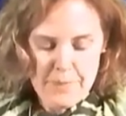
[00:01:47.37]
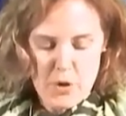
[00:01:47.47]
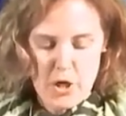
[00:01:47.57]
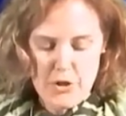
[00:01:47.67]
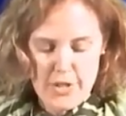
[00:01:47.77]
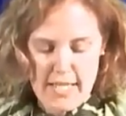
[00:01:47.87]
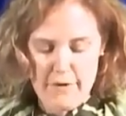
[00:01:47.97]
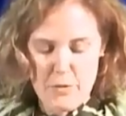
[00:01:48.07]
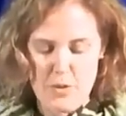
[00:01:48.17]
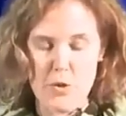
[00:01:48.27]
Dr.
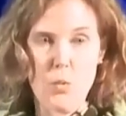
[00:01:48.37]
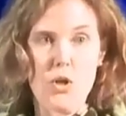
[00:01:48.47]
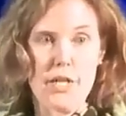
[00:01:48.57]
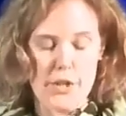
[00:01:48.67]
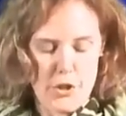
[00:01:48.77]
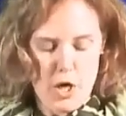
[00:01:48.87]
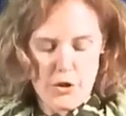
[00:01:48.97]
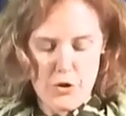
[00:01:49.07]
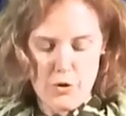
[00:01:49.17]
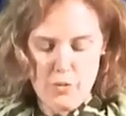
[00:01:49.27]
Davis was awarded a
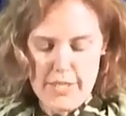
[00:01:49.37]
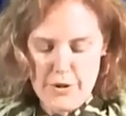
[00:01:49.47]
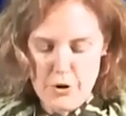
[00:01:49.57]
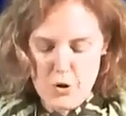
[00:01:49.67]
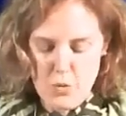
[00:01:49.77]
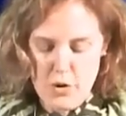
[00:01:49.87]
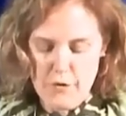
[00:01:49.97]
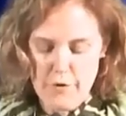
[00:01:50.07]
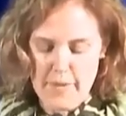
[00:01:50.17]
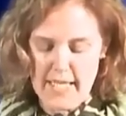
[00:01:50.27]
doctoral research award
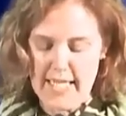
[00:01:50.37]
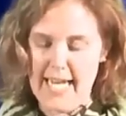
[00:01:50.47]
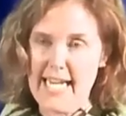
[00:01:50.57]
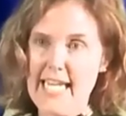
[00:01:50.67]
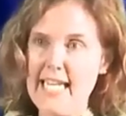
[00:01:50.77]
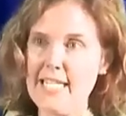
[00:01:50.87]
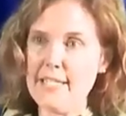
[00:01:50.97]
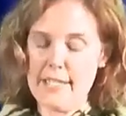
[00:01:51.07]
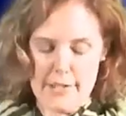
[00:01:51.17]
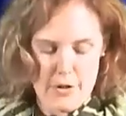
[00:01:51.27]
from the Canadian
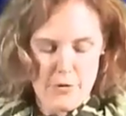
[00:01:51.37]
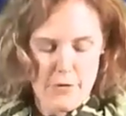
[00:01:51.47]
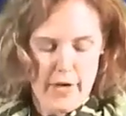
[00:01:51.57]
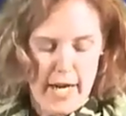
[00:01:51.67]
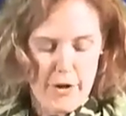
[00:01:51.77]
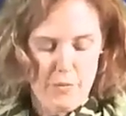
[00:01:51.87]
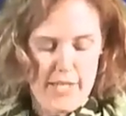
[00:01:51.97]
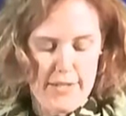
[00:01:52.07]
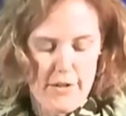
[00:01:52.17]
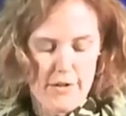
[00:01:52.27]
Institute for Health
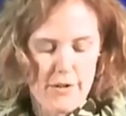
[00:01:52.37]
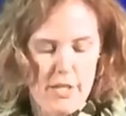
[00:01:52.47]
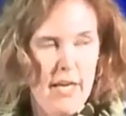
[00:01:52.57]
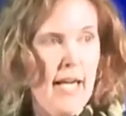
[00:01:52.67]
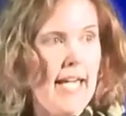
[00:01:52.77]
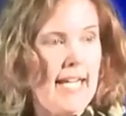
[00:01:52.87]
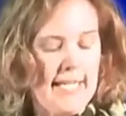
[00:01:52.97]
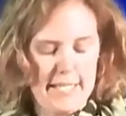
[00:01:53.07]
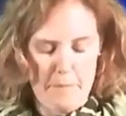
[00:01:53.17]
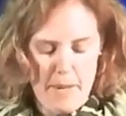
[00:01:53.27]
Research. He
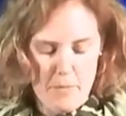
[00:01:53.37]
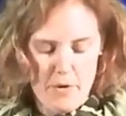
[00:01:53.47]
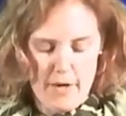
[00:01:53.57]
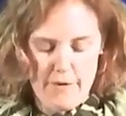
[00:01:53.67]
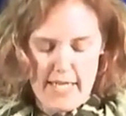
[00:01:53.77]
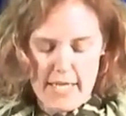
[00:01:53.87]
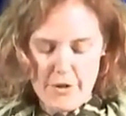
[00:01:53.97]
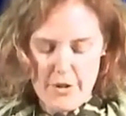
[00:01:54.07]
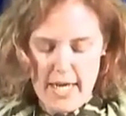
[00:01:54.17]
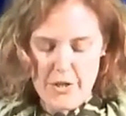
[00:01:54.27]
is a member of the
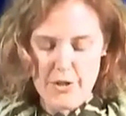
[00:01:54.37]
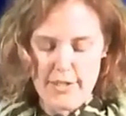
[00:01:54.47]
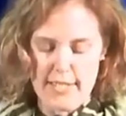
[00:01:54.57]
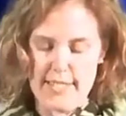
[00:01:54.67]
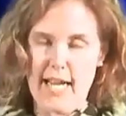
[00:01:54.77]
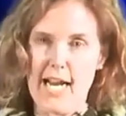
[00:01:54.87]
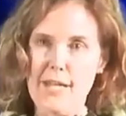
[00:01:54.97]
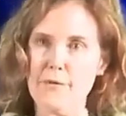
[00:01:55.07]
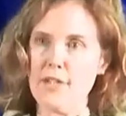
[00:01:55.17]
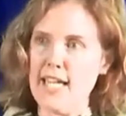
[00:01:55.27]
International Society
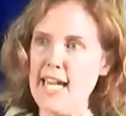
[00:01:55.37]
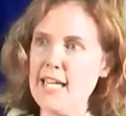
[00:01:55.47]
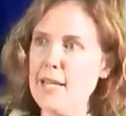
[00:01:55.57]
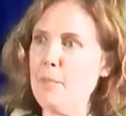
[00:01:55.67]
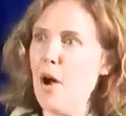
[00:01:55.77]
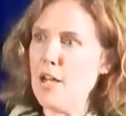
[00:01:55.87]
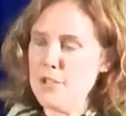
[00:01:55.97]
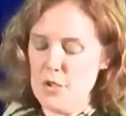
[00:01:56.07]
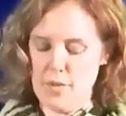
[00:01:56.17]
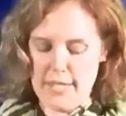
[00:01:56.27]
for Gait and
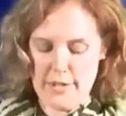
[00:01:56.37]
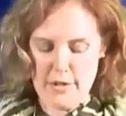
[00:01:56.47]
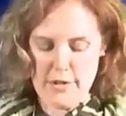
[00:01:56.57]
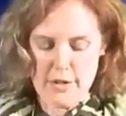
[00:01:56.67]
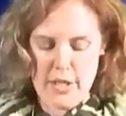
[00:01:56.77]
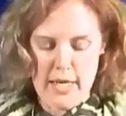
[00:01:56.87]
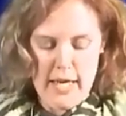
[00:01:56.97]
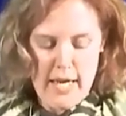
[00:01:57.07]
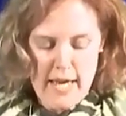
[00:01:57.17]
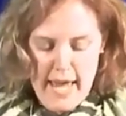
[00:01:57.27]
Posture Research,
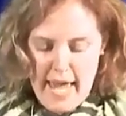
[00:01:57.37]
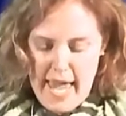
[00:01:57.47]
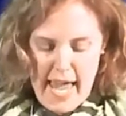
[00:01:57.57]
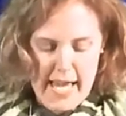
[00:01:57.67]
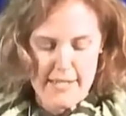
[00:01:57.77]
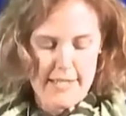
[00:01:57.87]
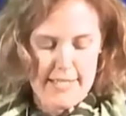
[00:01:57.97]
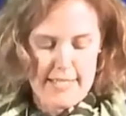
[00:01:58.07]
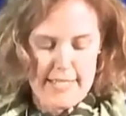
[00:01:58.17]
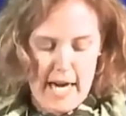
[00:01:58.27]
and the
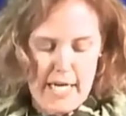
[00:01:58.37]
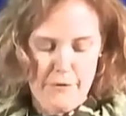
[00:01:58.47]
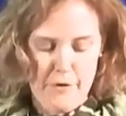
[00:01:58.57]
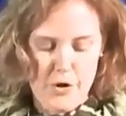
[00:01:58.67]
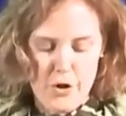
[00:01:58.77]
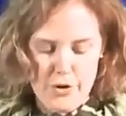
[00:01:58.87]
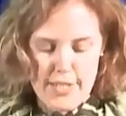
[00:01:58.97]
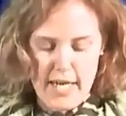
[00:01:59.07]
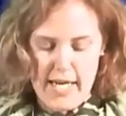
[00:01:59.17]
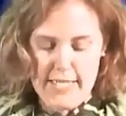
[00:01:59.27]
Society for
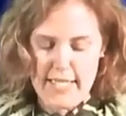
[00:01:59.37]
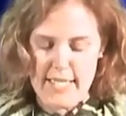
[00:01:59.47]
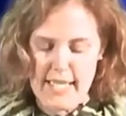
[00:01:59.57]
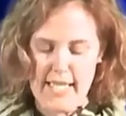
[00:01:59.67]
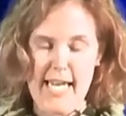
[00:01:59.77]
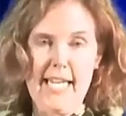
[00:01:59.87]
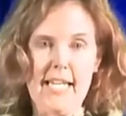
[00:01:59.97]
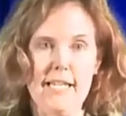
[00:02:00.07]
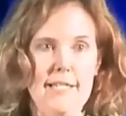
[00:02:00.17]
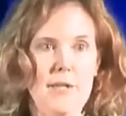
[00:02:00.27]
Neuroscience and the
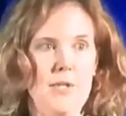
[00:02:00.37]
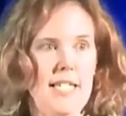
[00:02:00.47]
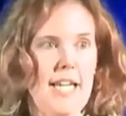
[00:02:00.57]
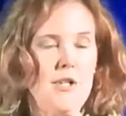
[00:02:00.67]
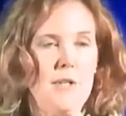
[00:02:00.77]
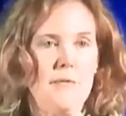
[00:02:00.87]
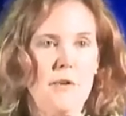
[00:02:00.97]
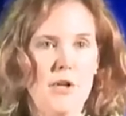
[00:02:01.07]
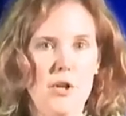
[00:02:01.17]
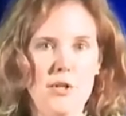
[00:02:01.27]
Canadian Association for
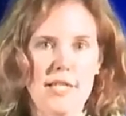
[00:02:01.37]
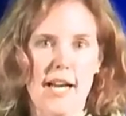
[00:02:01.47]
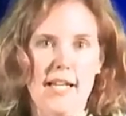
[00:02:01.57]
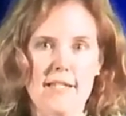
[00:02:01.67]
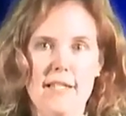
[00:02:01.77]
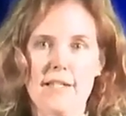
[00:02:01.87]
Neuroscience.